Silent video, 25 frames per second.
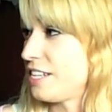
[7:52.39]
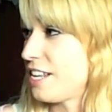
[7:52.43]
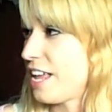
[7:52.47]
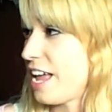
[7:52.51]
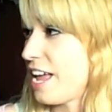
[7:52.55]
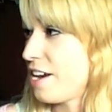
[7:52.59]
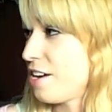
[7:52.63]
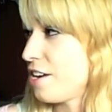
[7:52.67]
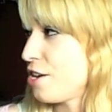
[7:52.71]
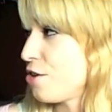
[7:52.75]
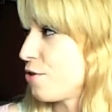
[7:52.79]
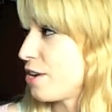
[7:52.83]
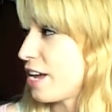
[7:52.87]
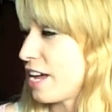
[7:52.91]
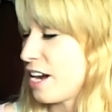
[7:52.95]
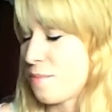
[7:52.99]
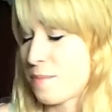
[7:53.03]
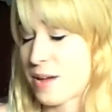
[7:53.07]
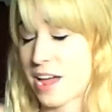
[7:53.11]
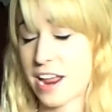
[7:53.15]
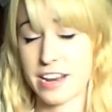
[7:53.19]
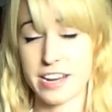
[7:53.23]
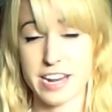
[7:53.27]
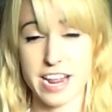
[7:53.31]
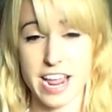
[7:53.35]
and then you get
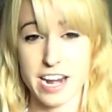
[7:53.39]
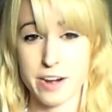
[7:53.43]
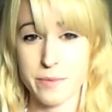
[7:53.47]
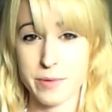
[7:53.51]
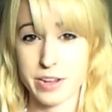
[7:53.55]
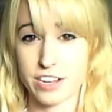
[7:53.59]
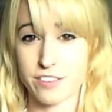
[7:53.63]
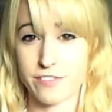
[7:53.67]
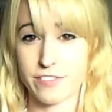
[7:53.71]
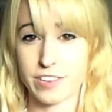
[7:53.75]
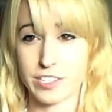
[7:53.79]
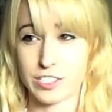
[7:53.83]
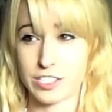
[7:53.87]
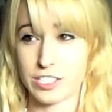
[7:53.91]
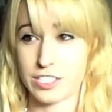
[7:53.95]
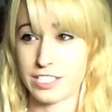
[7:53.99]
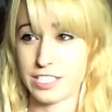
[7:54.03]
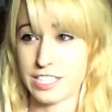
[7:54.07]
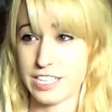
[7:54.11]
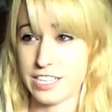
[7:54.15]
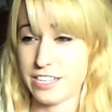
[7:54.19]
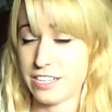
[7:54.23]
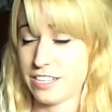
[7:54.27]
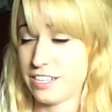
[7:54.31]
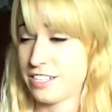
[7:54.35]
him out of the anime convention
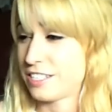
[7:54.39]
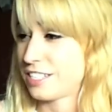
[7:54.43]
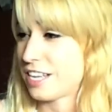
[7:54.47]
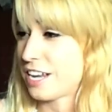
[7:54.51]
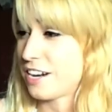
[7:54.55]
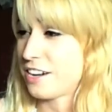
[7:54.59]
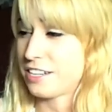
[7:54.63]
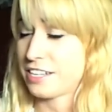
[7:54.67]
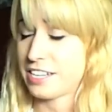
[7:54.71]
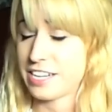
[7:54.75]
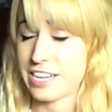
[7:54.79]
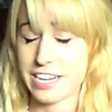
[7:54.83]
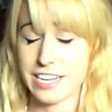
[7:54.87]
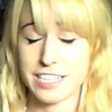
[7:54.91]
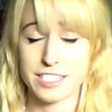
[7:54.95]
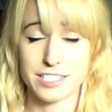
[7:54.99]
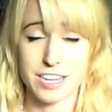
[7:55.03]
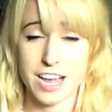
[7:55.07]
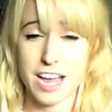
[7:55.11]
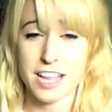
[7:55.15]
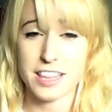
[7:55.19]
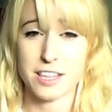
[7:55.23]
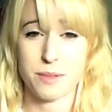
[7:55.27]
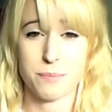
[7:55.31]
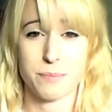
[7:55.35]
scene and suddenly he's
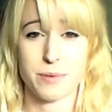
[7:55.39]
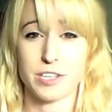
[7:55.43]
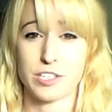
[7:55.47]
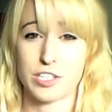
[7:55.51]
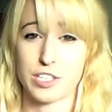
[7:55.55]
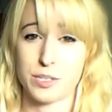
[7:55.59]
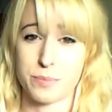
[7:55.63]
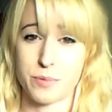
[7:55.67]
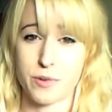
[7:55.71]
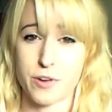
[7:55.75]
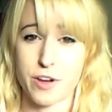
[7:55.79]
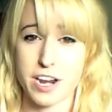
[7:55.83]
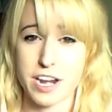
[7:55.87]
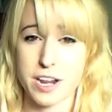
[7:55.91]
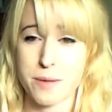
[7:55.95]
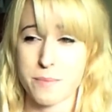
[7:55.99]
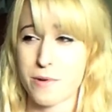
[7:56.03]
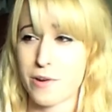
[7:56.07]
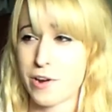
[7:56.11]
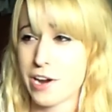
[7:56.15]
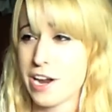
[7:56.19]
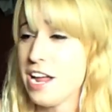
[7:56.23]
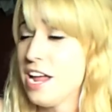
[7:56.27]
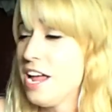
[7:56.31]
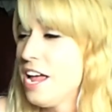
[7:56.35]
not the bishi boy
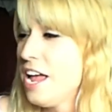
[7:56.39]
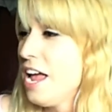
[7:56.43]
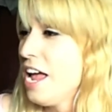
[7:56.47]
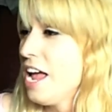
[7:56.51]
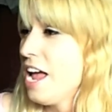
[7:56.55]
anymore